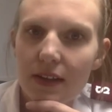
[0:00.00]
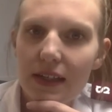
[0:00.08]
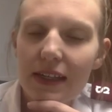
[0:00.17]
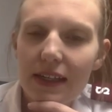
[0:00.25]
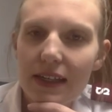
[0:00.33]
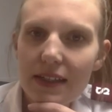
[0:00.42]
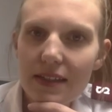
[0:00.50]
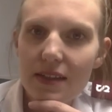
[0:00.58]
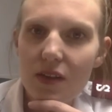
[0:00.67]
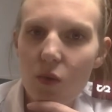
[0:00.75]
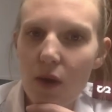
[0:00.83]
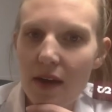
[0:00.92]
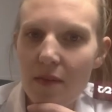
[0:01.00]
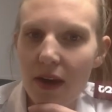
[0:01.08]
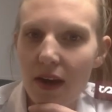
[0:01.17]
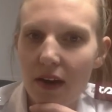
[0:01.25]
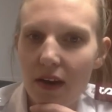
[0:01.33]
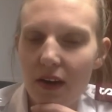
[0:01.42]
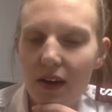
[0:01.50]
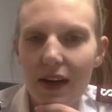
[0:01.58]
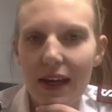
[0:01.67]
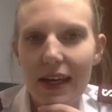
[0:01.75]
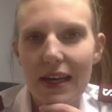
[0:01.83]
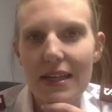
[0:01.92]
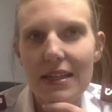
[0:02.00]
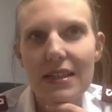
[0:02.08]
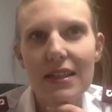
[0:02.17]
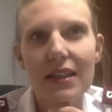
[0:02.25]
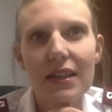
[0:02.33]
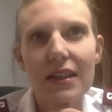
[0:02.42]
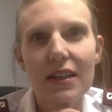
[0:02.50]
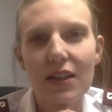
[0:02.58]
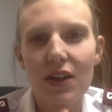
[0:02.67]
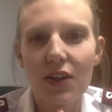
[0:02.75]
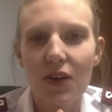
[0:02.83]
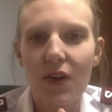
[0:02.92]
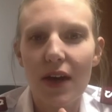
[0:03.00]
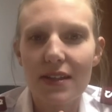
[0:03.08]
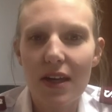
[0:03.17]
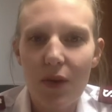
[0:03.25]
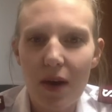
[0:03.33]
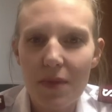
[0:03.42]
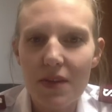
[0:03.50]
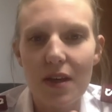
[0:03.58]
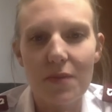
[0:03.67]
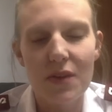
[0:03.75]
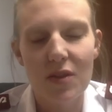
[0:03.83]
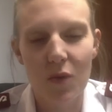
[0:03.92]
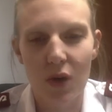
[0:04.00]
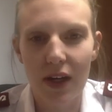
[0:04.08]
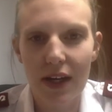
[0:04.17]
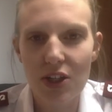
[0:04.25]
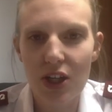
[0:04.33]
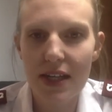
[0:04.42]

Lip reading: He is the Waymaker. And, you know, as I wrap this up this morning,